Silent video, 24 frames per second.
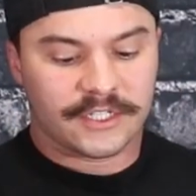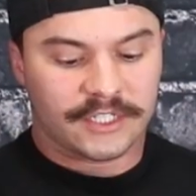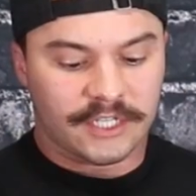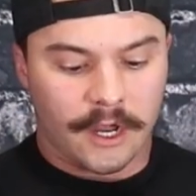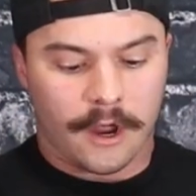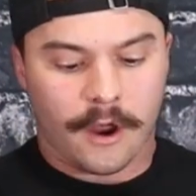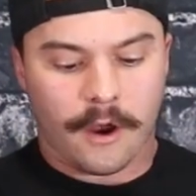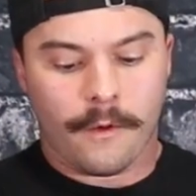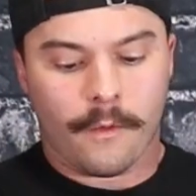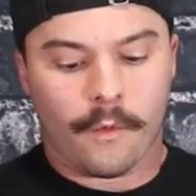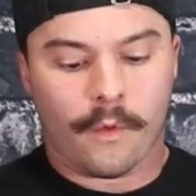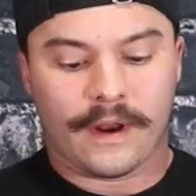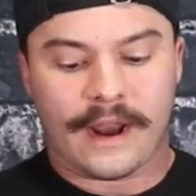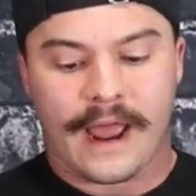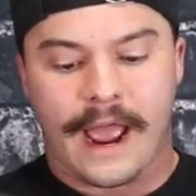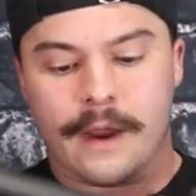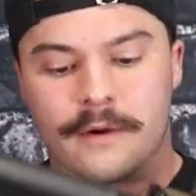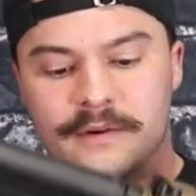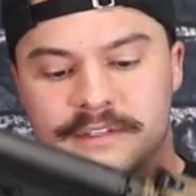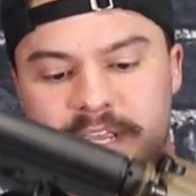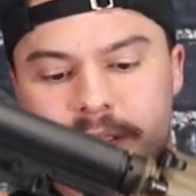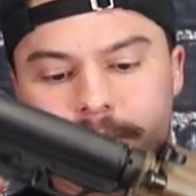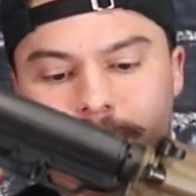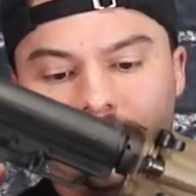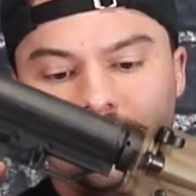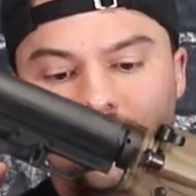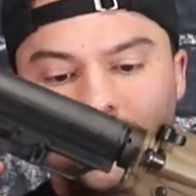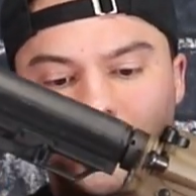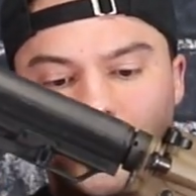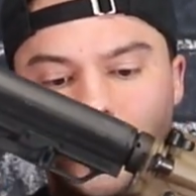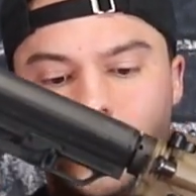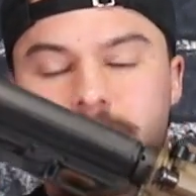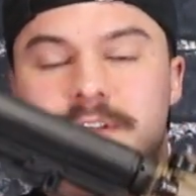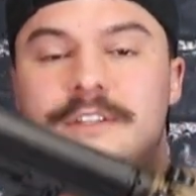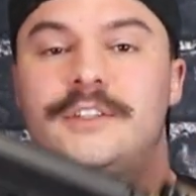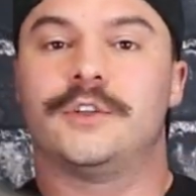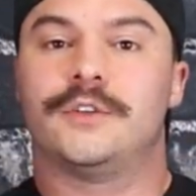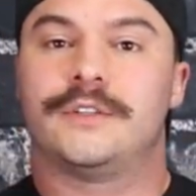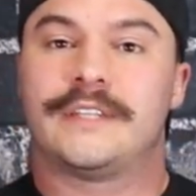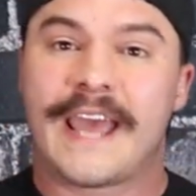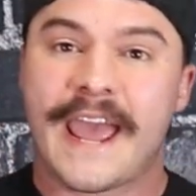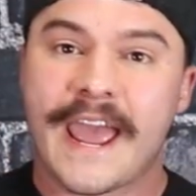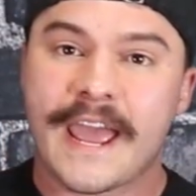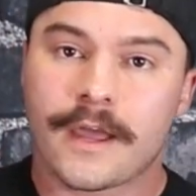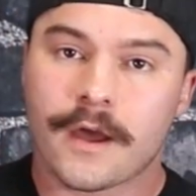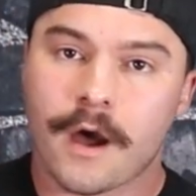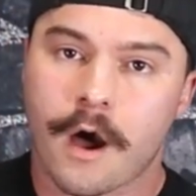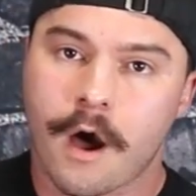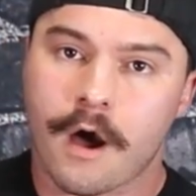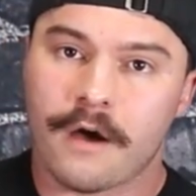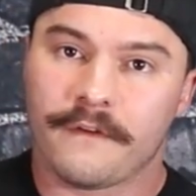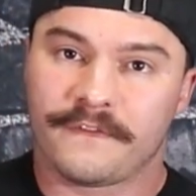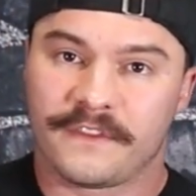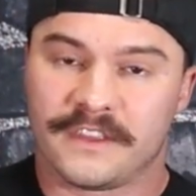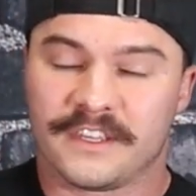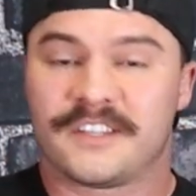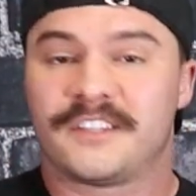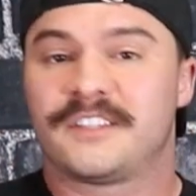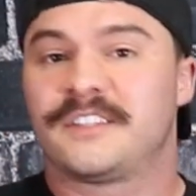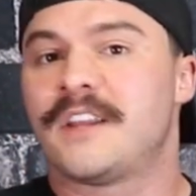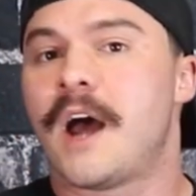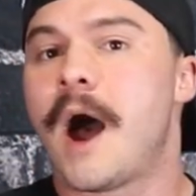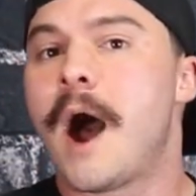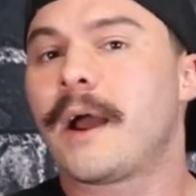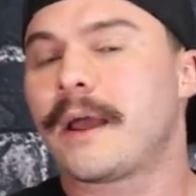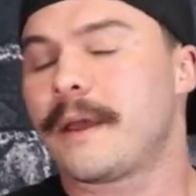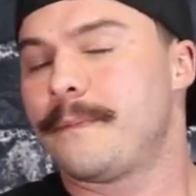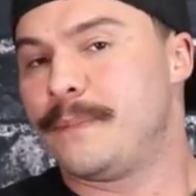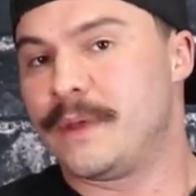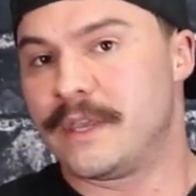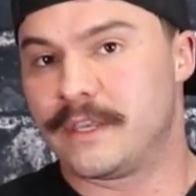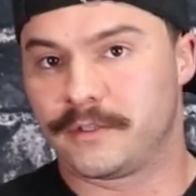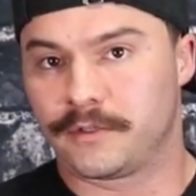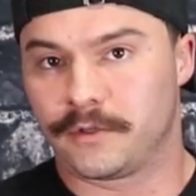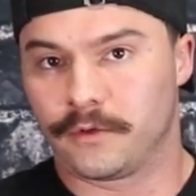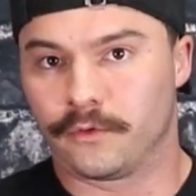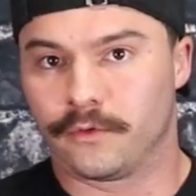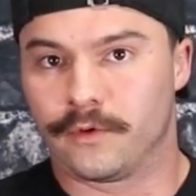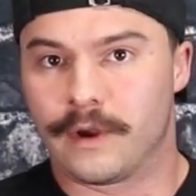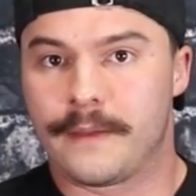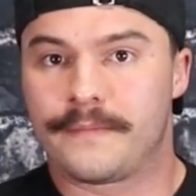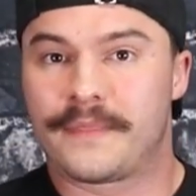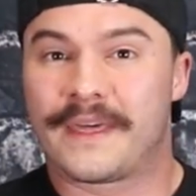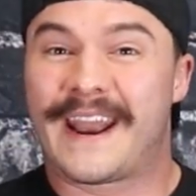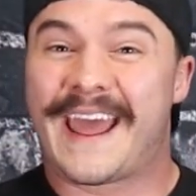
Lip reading: So what I was able to do is to take off the stock pistol grip